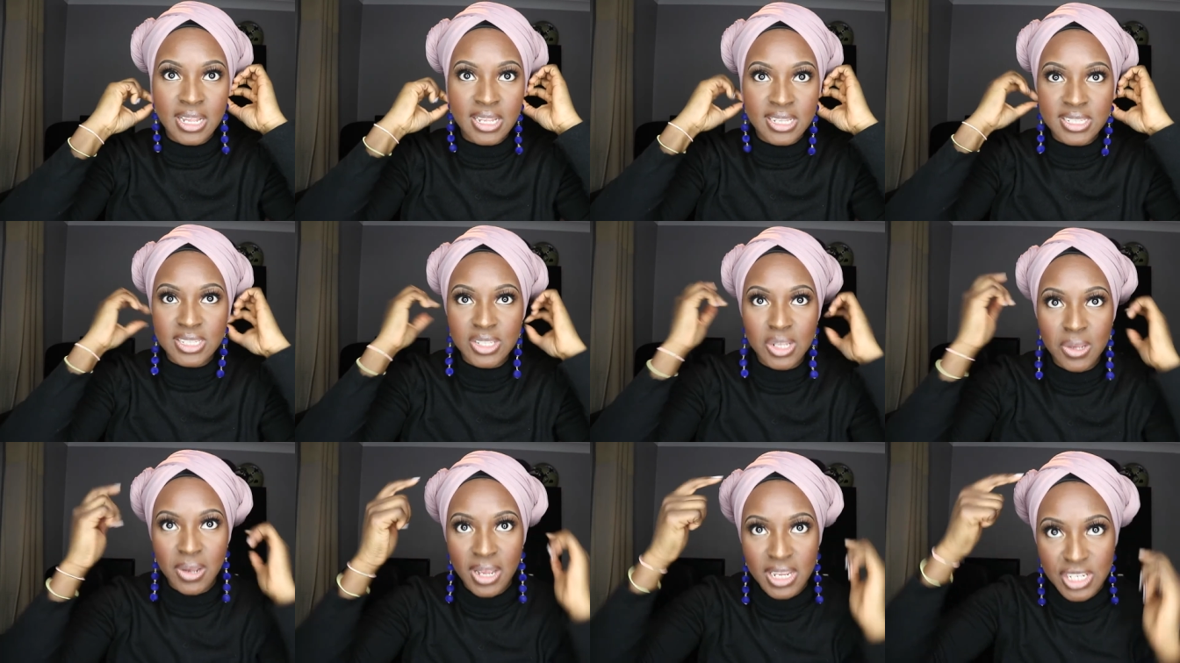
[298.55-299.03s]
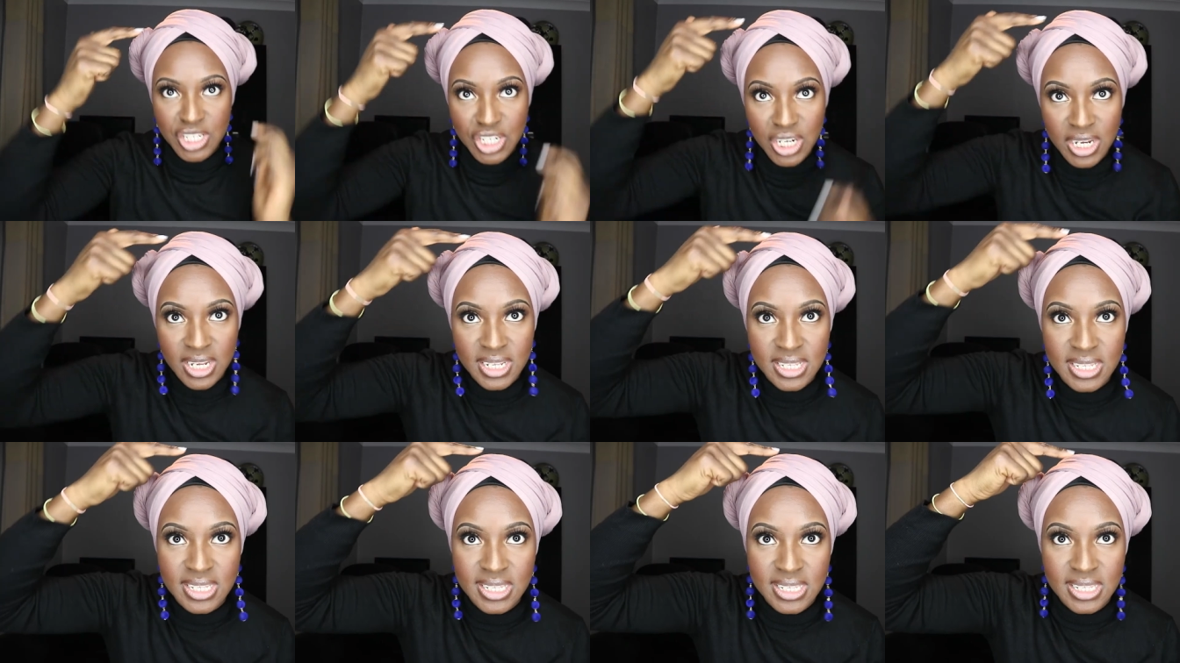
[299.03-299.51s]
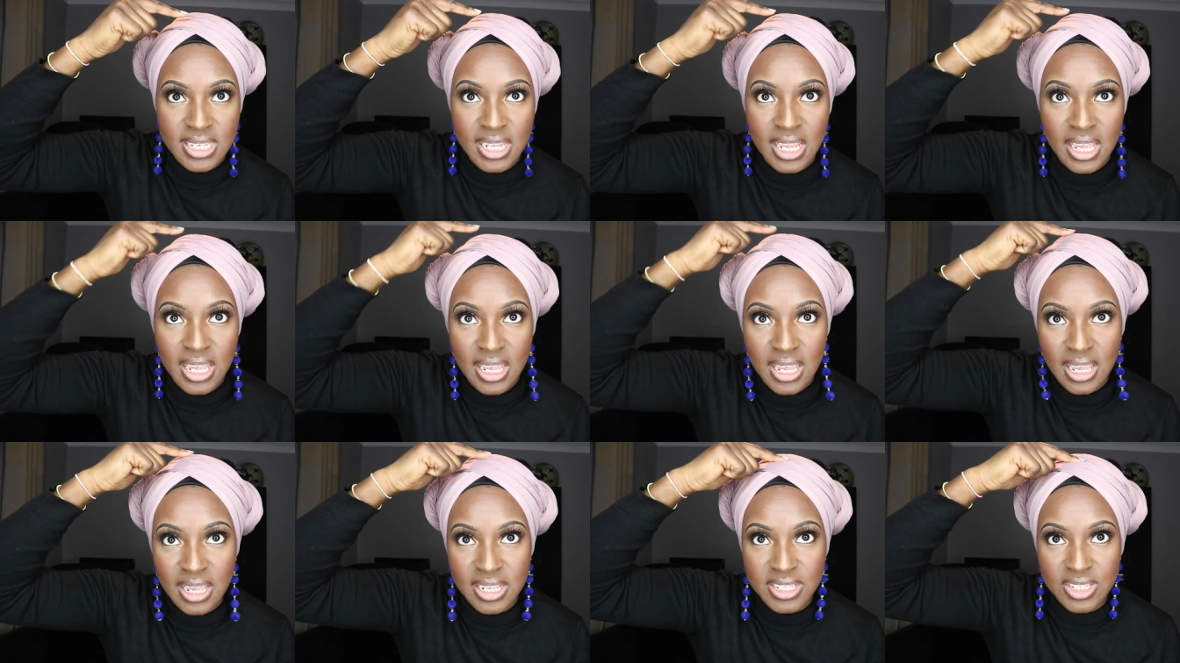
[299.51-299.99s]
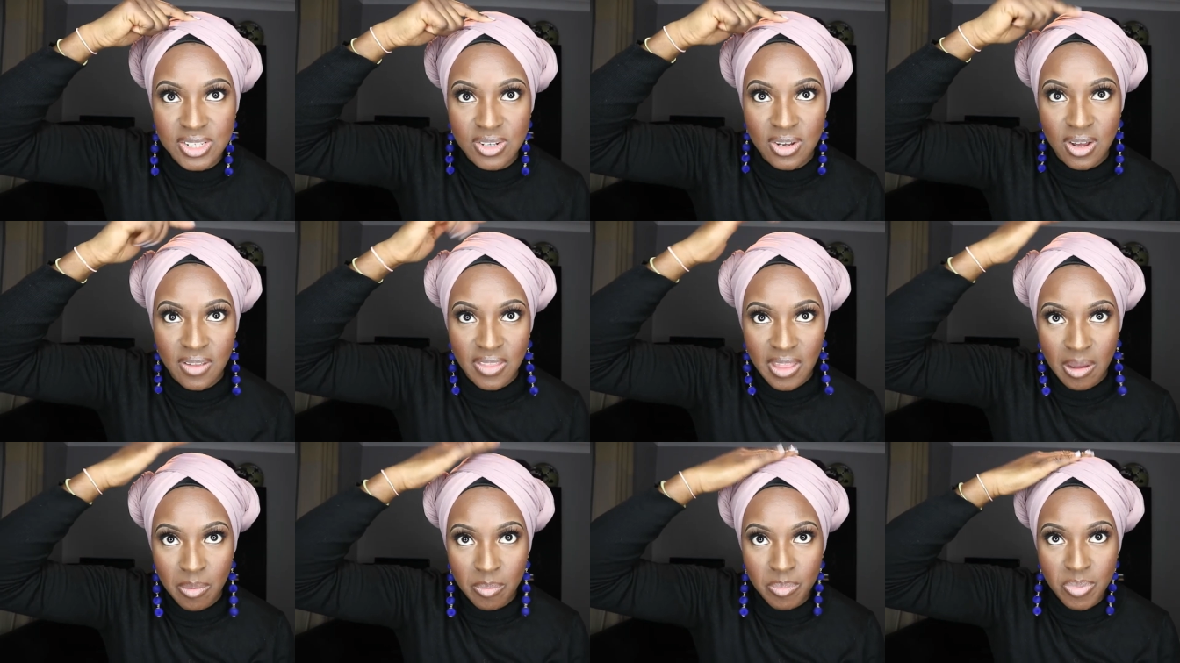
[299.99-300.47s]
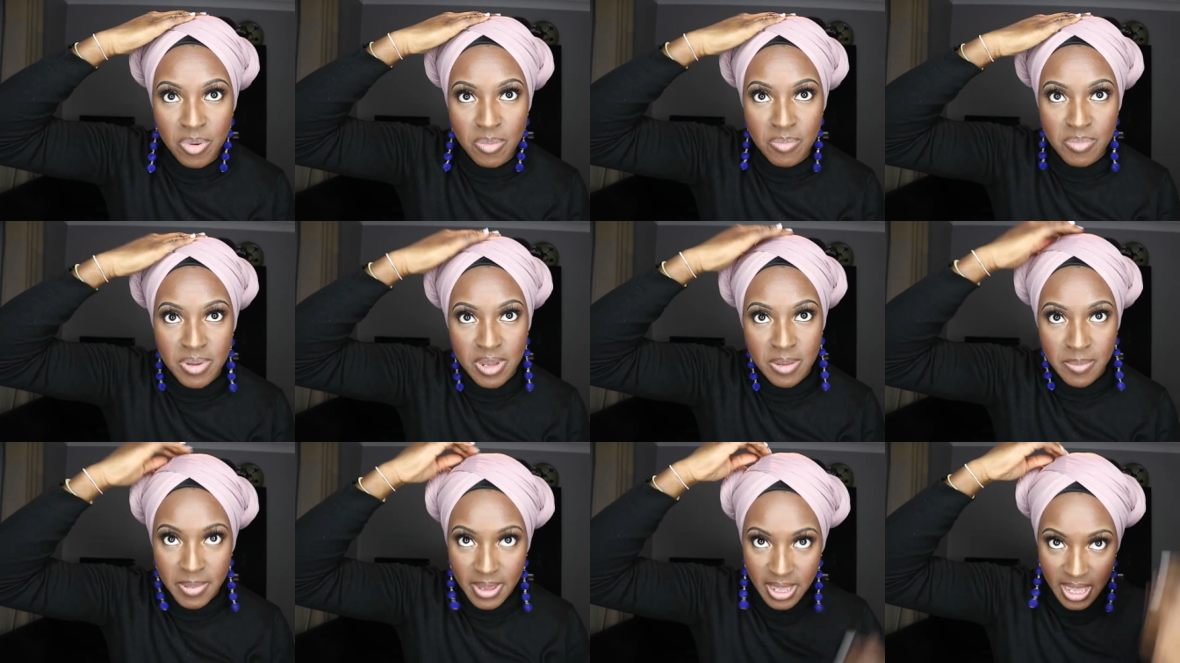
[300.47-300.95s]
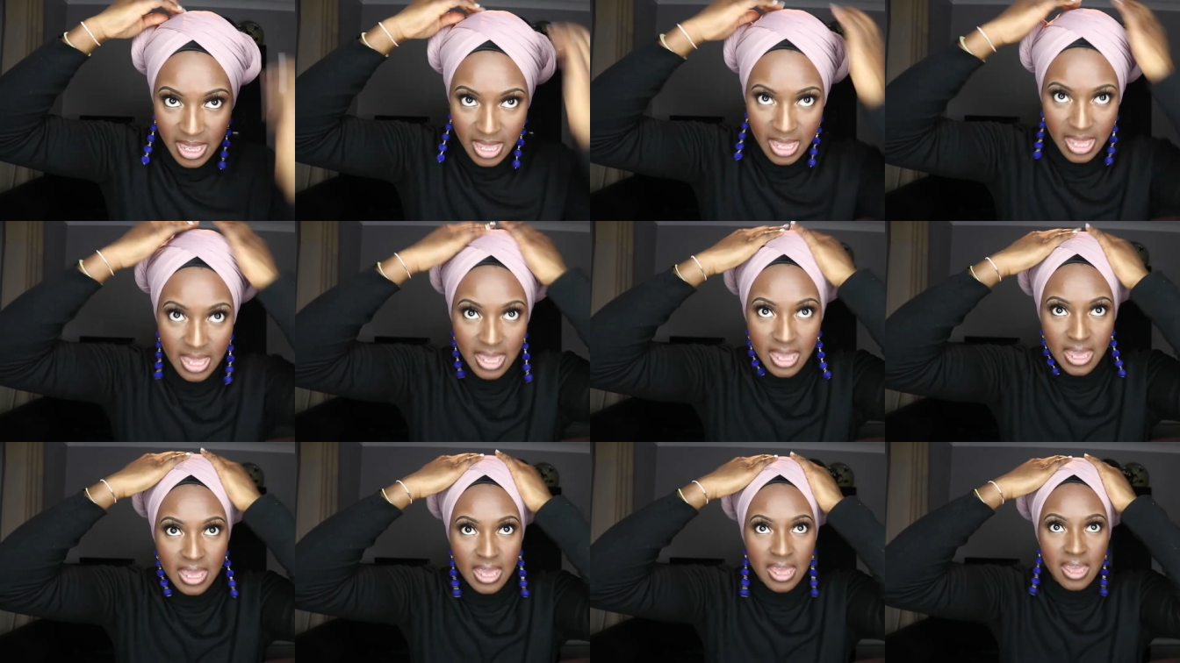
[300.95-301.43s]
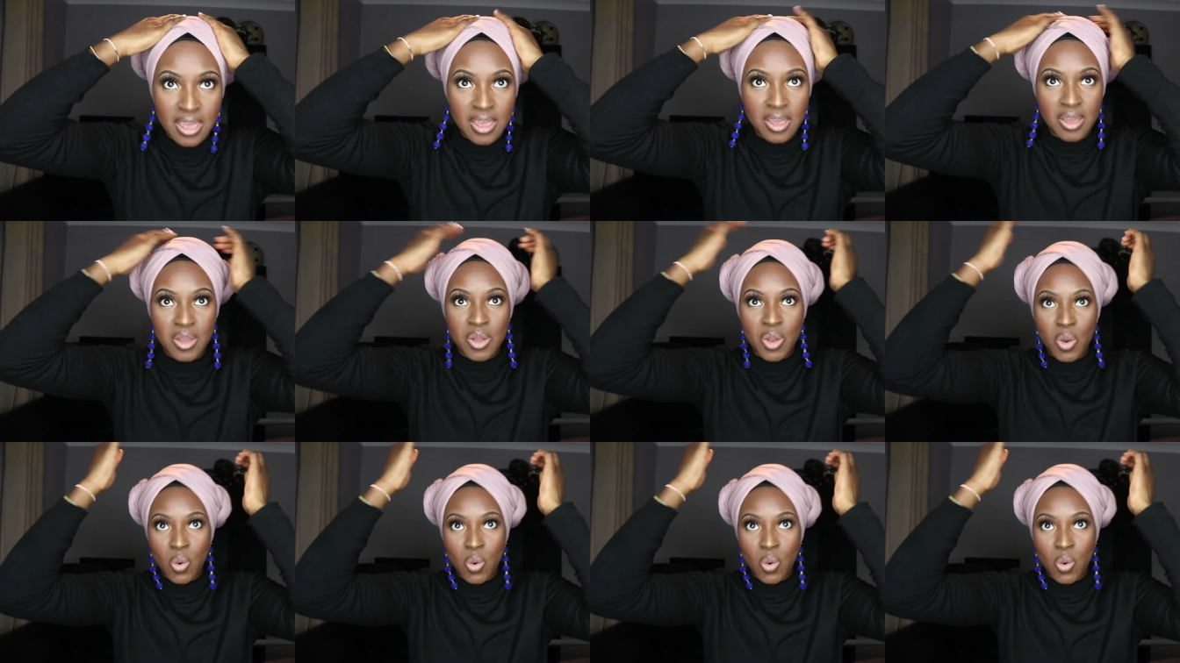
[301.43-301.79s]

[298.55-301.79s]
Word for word: So as you can see, it's got that bumpy bit here,